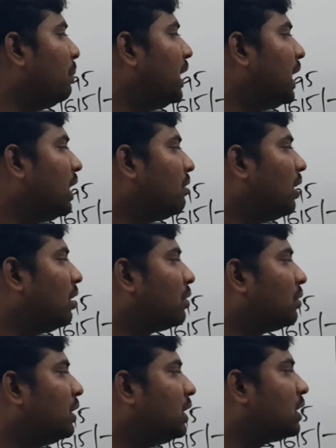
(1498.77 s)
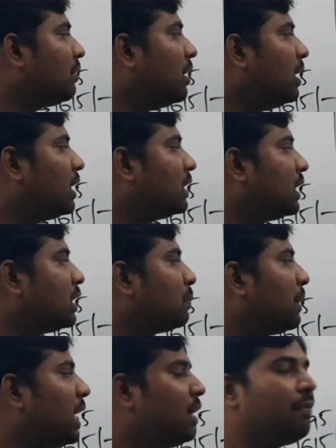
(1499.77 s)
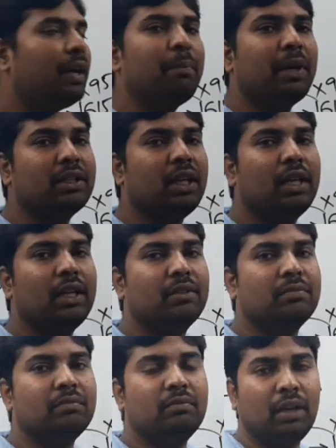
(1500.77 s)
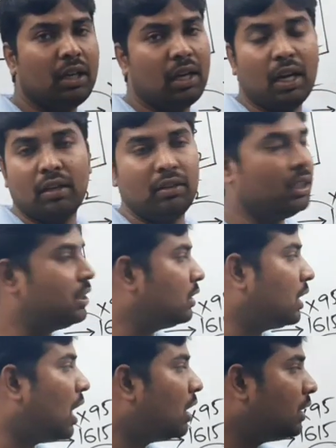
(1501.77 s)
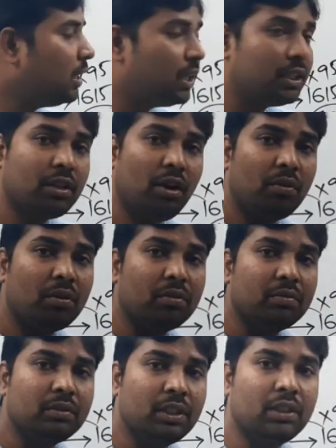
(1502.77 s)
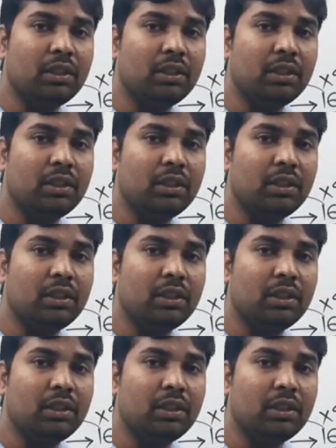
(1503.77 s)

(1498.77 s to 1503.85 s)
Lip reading: be equal to the 76.5 percentage. But not, this is not the discount. This